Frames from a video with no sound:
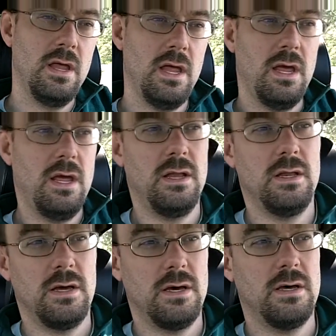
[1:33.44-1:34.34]
And
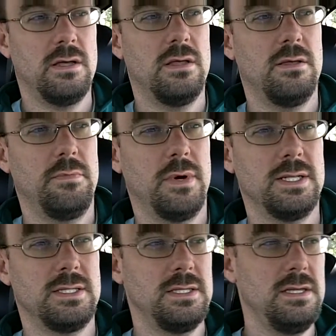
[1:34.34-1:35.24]
uh,
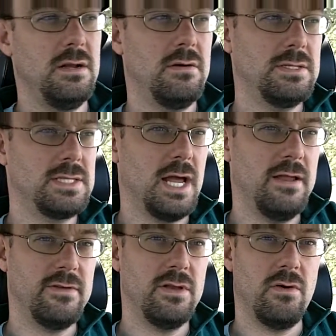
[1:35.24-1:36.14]
but, you know, it's kind
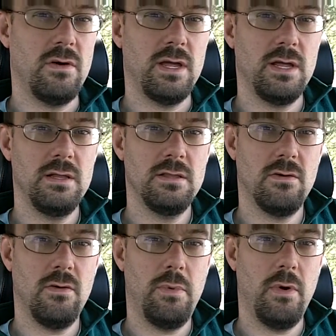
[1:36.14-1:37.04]
of annoying. The
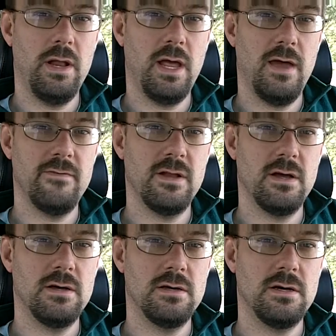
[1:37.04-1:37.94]
whole point of having
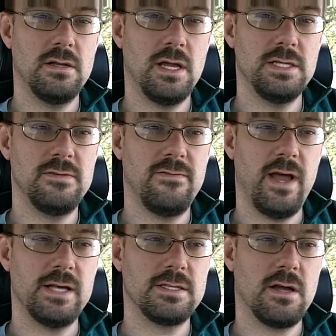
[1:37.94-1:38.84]
a, a nice,
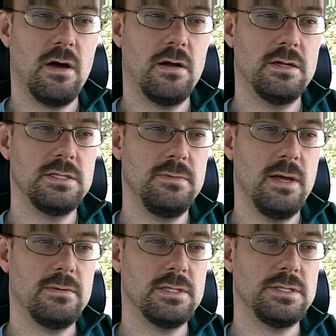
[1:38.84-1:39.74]
fast car is to be
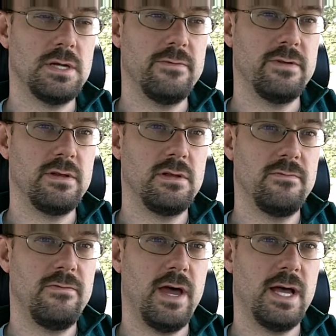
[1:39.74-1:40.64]
able to drive it
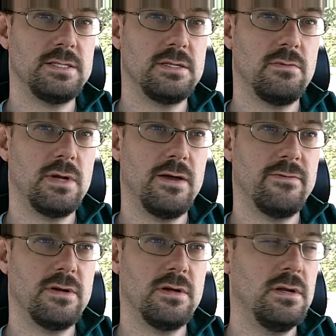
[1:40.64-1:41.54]
fast or
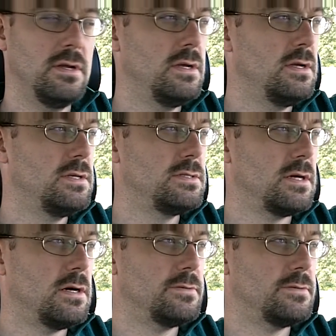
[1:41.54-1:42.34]
whatever. So,